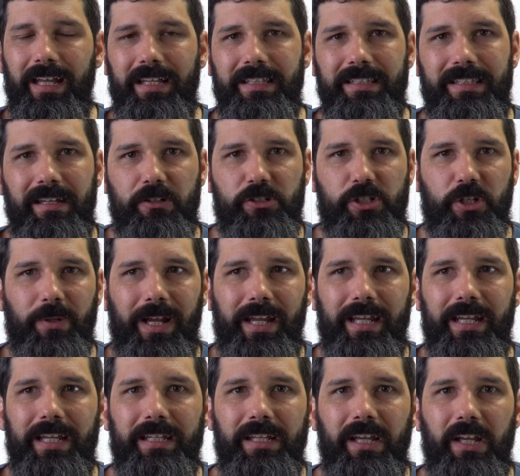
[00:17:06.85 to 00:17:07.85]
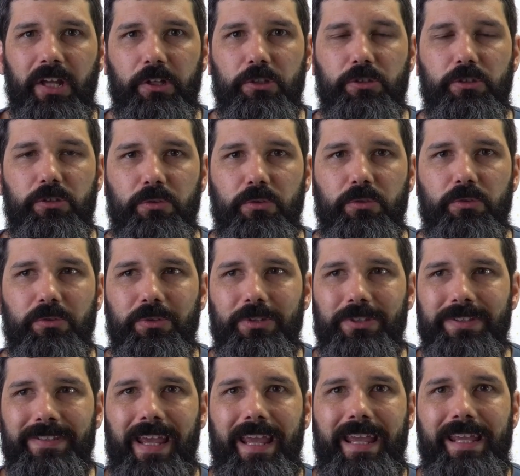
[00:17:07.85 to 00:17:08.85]
they're trying to
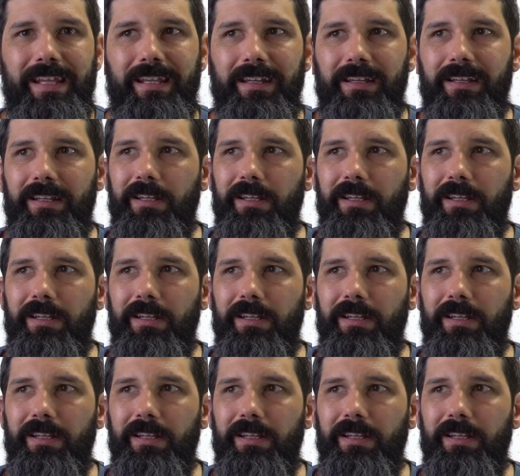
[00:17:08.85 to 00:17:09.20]
take